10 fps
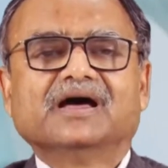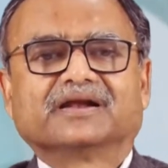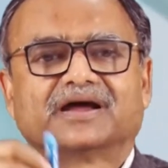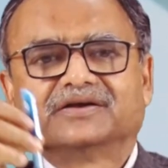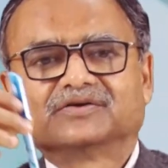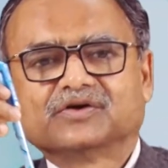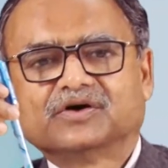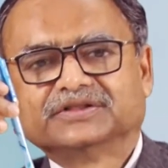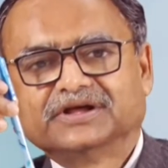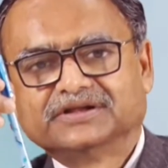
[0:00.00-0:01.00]
right
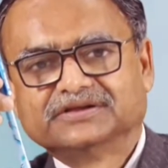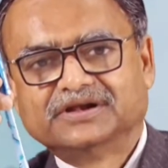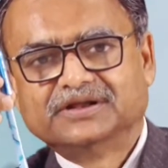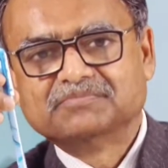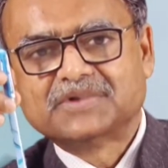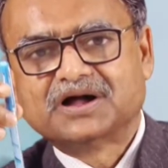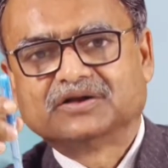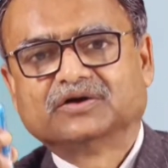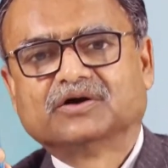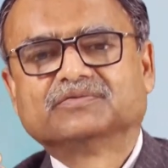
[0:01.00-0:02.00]
now there is a
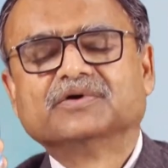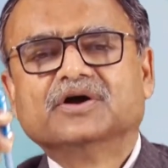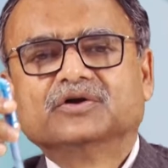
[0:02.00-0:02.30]
demand of